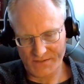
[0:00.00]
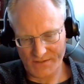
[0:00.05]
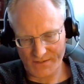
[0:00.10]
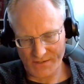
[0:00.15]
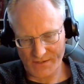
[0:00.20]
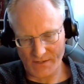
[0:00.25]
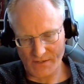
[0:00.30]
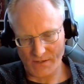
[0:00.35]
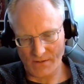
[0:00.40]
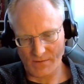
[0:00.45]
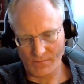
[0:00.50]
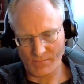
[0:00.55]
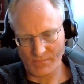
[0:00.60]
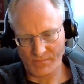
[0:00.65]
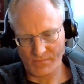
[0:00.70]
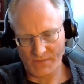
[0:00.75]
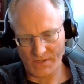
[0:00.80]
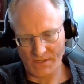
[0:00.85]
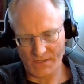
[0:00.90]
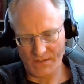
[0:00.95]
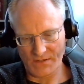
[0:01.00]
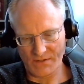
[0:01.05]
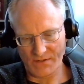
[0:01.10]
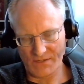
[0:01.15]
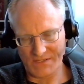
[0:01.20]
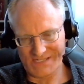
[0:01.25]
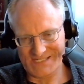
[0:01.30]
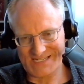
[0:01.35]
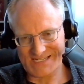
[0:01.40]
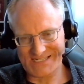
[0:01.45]
In
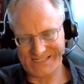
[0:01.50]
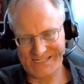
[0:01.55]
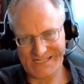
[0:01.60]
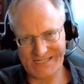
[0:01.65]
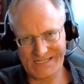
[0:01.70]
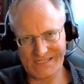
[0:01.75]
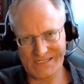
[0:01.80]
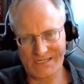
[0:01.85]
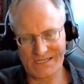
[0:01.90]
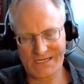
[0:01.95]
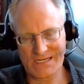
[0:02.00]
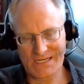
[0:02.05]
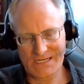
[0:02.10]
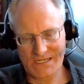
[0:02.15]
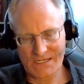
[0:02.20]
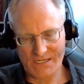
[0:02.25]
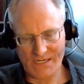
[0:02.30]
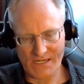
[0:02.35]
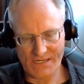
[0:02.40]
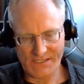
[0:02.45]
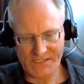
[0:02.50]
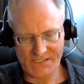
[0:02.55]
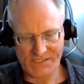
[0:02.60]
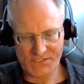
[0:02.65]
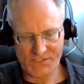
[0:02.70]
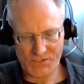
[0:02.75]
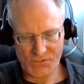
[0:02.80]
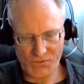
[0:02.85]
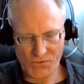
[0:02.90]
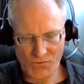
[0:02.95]

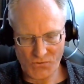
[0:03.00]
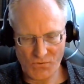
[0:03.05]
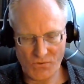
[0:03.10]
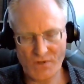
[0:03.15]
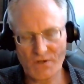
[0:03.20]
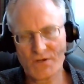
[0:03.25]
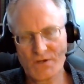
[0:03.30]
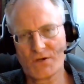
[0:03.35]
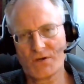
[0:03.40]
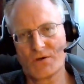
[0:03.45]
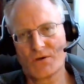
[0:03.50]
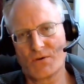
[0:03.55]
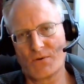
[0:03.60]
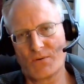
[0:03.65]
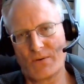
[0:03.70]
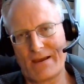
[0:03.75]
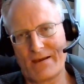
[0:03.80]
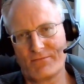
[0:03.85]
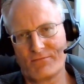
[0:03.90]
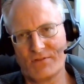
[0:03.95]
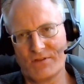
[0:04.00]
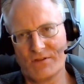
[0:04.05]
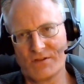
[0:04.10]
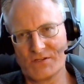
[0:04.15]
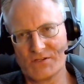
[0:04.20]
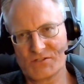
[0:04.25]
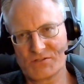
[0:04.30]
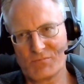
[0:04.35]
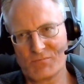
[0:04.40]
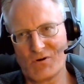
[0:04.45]
1692, you have the
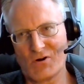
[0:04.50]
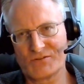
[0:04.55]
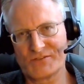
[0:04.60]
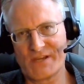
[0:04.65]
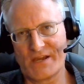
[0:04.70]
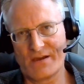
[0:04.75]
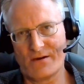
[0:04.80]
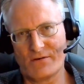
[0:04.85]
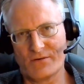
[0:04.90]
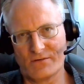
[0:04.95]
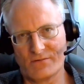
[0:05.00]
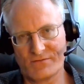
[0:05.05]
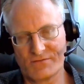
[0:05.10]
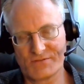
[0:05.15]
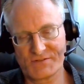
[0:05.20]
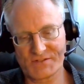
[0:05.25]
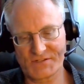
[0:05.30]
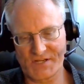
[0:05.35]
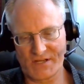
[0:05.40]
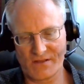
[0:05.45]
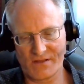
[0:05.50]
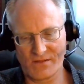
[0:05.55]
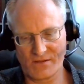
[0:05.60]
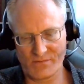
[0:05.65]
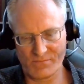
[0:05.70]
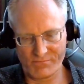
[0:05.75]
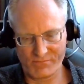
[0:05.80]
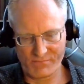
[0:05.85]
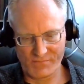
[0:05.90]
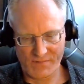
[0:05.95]
small town of
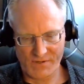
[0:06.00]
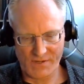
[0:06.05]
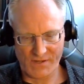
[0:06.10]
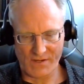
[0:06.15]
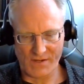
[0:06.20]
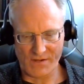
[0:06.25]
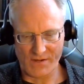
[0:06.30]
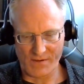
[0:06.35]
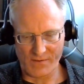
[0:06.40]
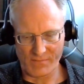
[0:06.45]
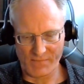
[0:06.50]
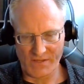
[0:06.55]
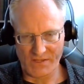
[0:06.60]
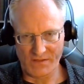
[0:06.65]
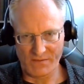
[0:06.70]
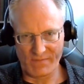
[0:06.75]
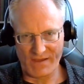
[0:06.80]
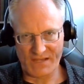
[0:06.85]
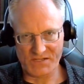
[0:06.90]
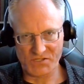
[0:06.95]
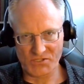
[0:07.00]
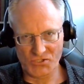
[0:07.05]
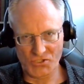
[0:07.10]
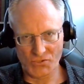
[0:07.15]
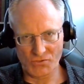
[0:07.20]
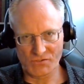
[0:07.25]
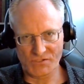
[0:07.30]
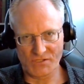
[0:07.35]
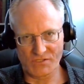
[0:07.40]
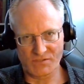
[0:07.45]
Salem in the
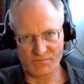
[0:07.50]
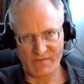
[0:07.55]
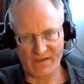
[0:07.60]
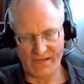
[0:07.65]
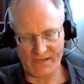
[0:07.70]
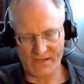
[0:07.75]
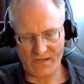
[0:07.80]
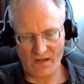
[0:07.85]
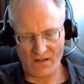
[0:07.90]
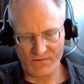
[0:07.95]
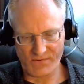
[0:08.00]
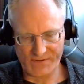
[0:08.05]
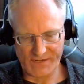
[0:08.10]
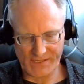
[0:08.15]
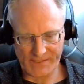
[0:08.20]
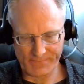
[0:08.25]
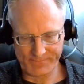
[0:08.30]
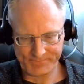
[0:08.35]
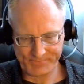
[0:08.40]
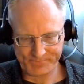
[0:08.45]
Massachusetts Bay Colony